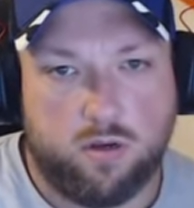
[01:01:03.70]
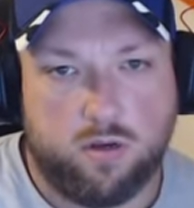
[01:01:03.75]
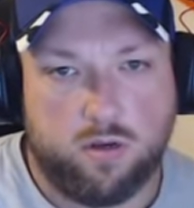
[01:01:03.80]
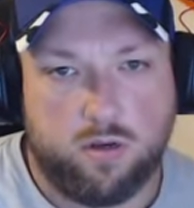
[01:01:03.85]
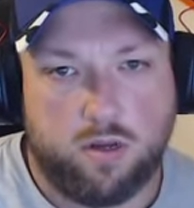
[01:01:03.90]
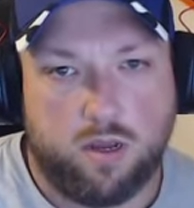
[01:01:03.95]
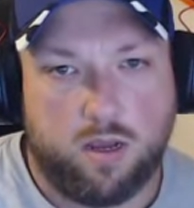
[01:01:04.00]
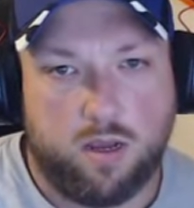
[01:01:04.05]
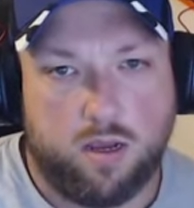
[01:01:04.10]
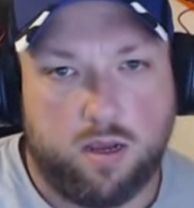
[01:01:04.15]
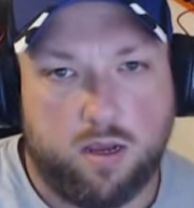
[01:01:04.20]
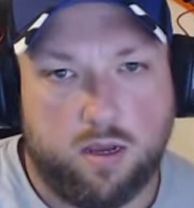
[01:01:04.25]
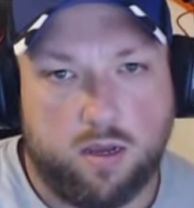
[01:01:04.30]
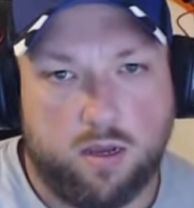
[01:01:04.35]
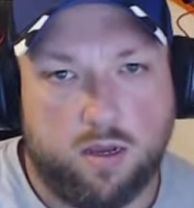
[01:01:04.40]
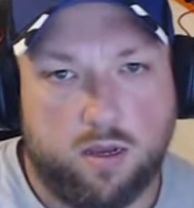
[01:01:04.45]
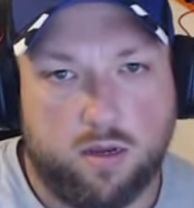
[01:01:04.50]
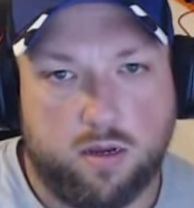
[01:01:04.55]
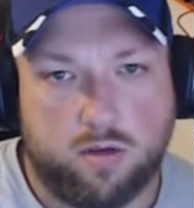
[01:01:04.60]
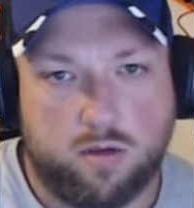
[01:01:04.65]

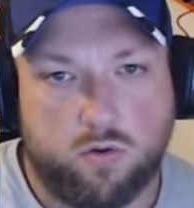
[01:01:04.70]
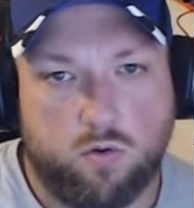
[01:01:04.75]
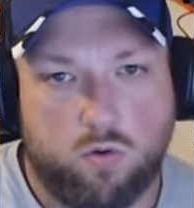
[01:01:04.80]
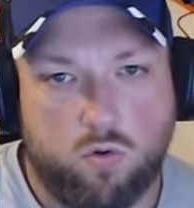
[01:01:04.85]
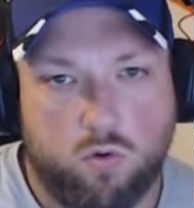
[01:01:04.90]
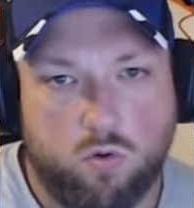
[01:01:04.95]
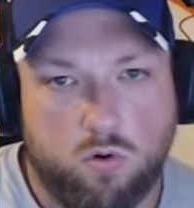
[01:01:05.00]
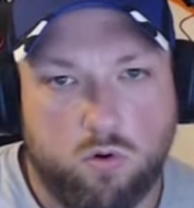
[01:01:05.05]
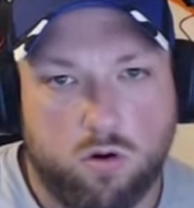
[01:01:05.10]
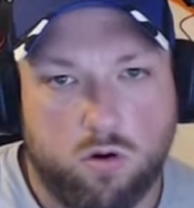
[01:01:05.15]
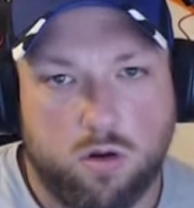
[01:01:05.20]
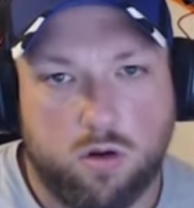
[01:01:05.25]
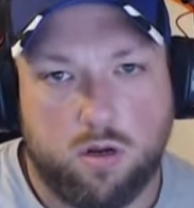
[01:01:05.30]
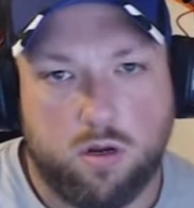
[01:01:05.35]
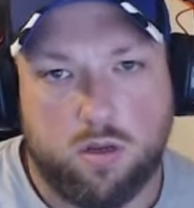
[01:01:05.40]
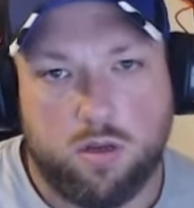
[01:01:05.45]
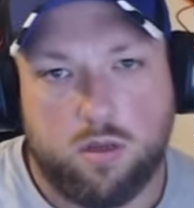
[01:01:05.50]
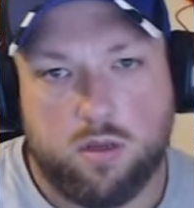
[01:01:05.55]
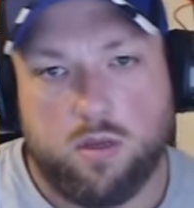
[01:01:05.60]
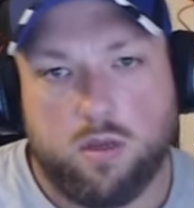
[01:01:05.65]

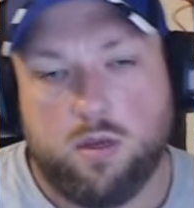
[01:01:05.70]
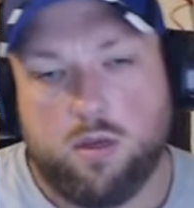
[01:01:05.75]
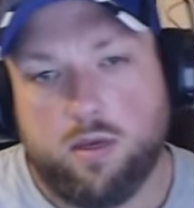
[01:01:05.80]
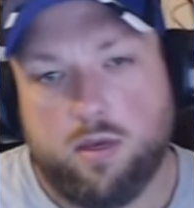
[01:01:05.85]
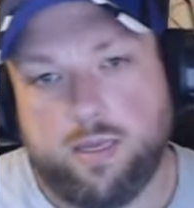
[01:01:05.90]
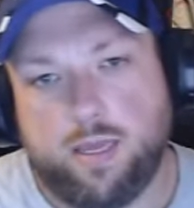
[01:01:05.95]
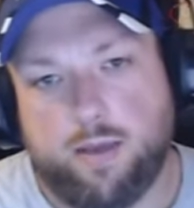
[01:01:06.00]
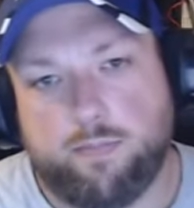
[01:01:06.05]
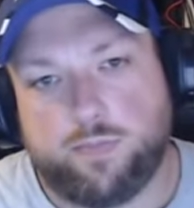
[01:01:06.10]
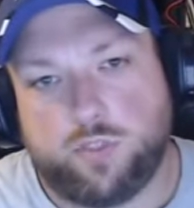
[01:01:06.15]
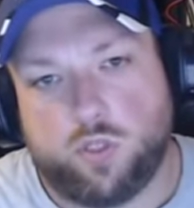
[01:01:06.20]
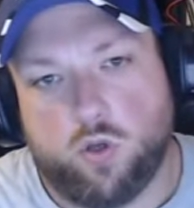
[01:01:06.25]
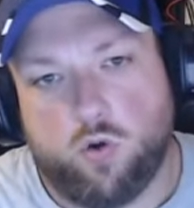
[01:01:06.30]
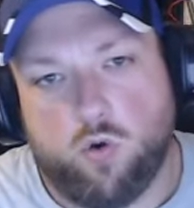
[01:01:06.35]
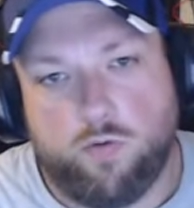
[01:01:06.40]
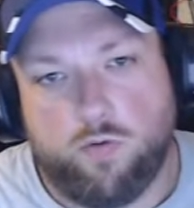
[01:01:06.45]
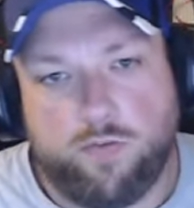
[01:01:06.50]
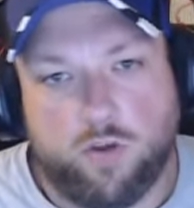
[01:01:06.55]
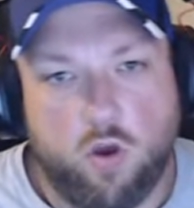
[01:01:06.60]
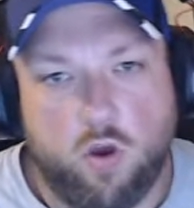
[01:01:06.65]
vertcoin.org. Yep.
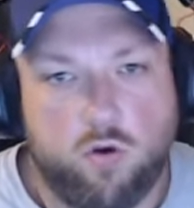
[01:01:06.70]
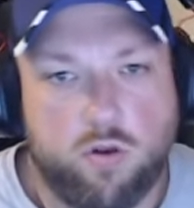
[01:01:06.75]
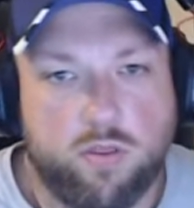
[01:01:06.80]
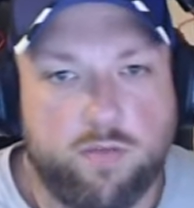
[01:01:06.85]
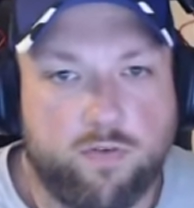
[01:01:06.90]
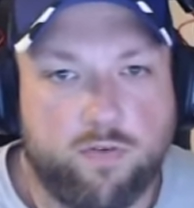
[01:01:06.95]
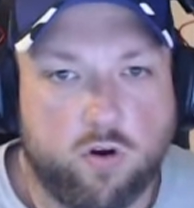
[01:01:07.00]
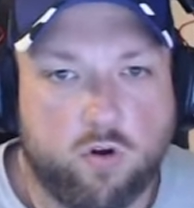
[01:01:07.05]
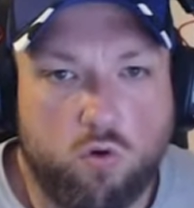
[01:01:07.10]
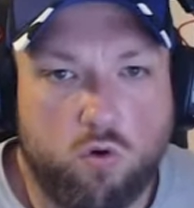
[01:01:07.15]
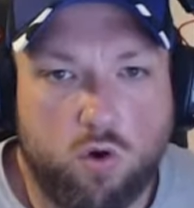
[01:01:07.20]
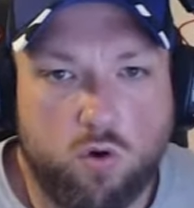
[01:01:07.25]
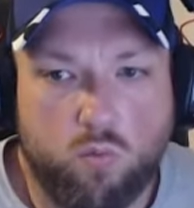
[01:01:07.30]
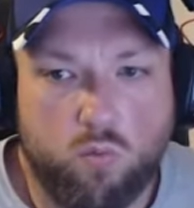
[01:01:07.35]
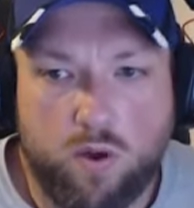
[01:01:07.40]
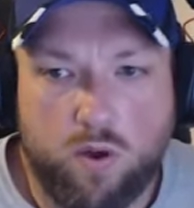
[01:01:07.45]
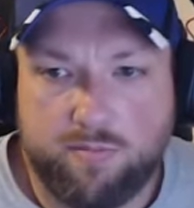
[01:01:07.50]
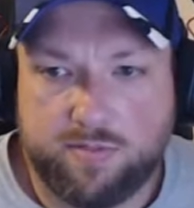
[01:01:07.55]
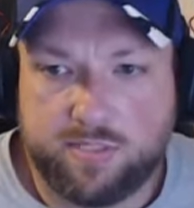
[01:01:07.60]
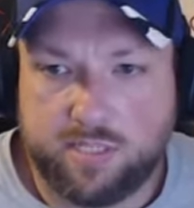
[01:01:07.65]
So if you go to the Vertcoin
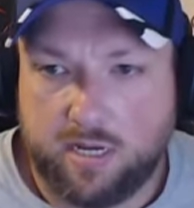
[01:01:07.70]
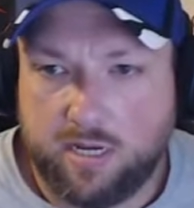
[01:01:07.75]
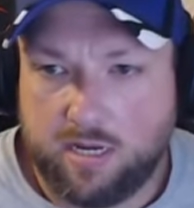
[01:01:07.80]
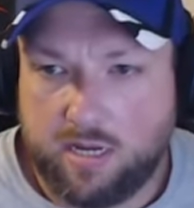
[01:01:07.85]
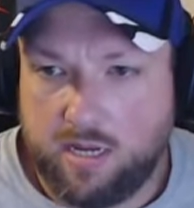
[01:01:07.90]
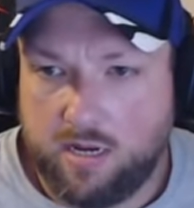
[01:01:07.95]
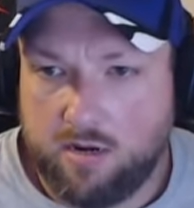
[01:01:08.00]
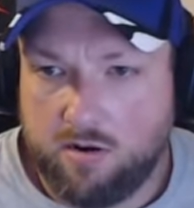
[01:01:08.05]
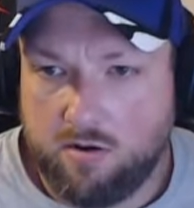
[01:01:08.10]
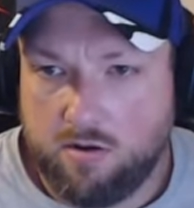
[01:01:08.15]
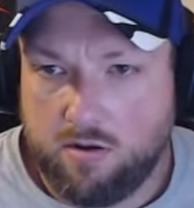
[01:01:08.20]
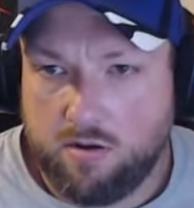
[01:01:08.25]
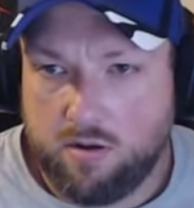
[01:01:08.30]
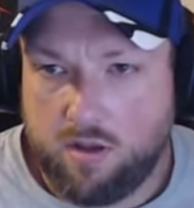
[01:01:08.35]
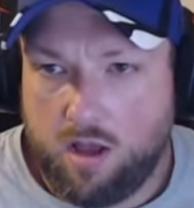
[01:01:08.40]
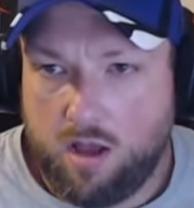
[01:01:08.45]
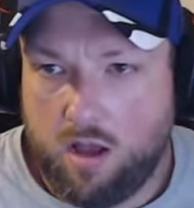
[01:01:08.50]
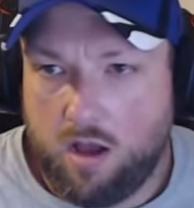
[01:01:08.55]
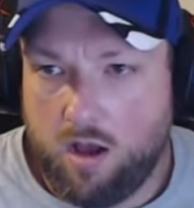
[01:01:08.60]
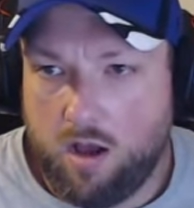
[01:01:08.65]
website here,
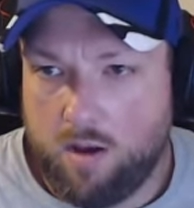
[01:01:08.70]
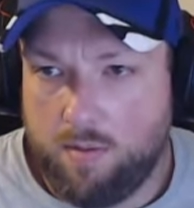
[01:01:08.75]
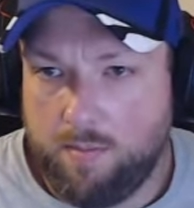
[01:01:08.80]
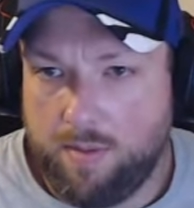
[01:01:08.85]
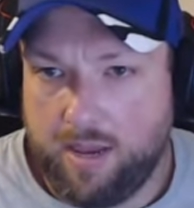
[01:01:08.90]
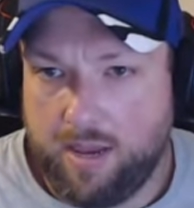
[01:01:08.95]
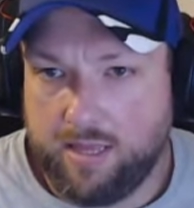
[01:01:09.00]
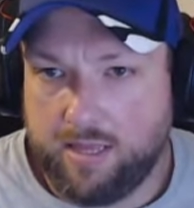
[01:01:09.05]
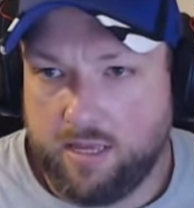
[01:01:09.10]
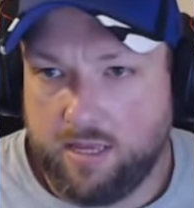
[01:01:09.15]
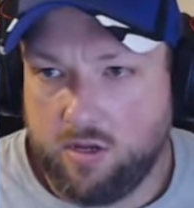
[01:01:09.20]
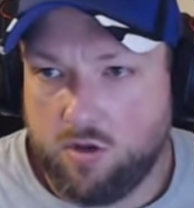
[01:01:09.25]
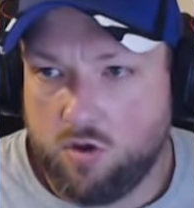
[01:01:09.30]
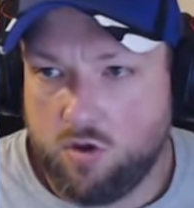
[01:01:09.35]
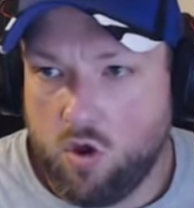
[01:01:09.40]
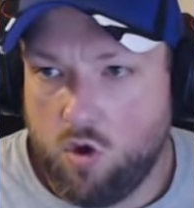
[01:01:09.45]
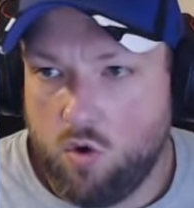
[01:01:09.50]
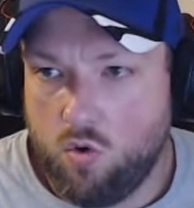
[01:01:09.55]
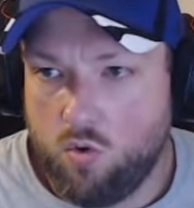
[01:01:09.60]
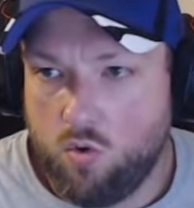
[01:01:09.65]
and then you
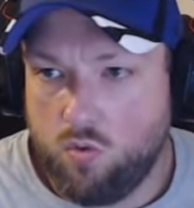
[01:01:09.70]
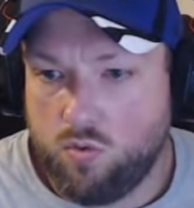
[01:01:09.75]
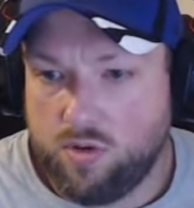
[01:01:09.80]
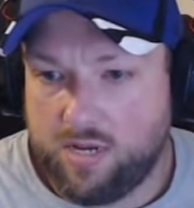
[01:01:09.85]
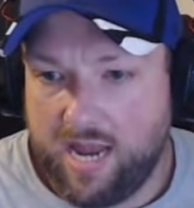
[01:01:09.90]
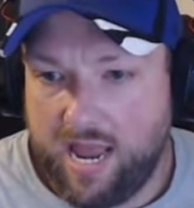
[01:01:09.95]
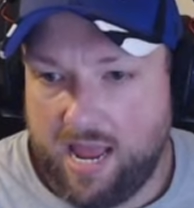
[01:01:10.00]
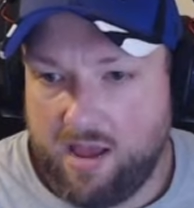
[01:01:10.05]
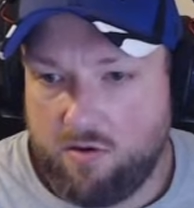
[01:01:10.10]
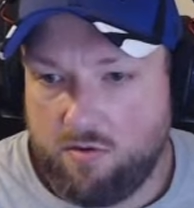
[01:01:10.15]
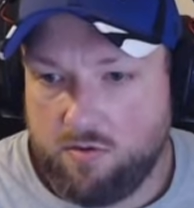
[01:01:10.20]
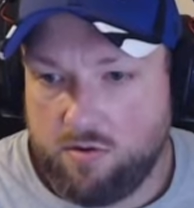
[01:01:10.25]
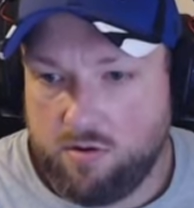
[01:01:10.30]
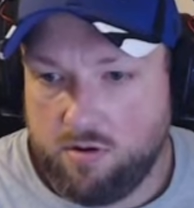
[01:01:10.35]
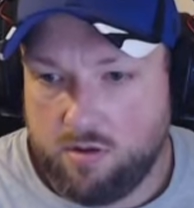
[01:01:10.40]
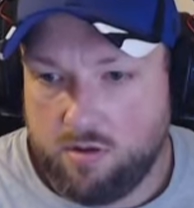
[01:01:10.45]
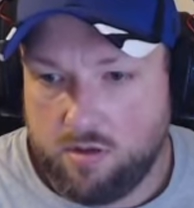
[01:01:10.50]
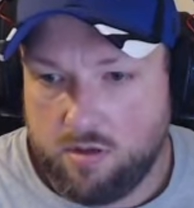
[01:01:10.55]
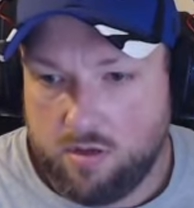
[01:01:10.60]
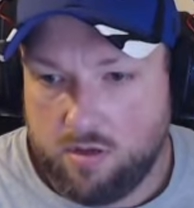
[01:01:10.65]
go
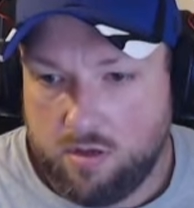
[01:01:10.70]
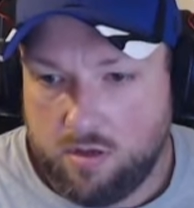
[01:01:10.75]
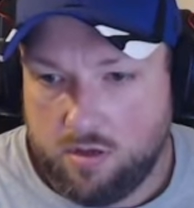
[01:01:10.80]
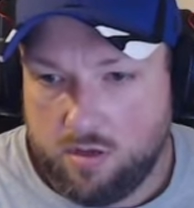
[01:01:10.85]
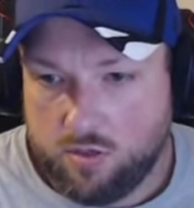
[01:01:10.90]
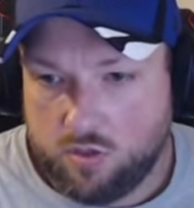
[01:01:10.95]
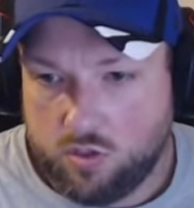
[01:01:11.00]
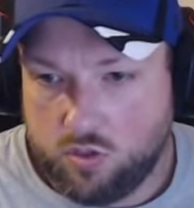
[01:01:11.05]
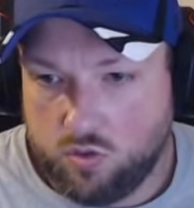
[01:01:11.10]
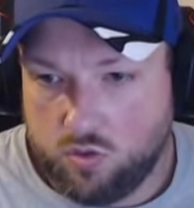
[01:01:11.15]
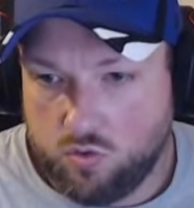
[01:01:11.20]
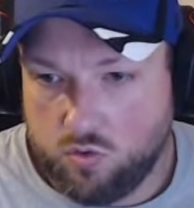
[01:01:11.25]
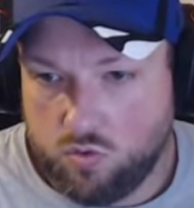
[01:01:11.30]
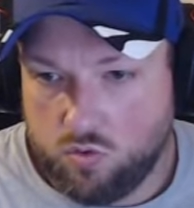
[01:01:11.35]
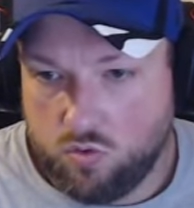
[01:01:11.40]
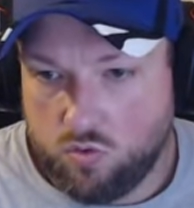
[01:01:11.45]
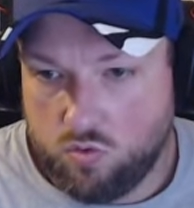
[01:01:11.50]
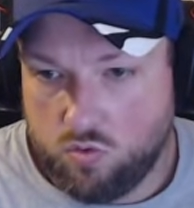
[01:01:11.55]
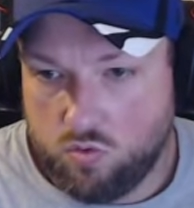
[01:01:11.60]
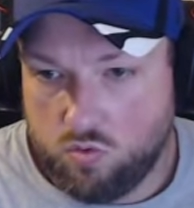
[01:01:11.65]
down
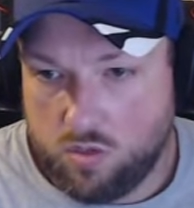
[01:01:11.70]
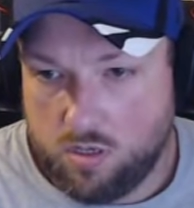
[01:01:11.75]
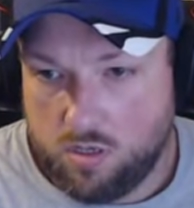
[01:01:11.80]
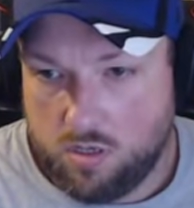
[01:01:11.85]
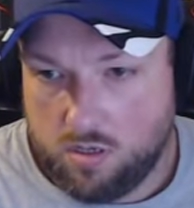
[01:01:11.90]
to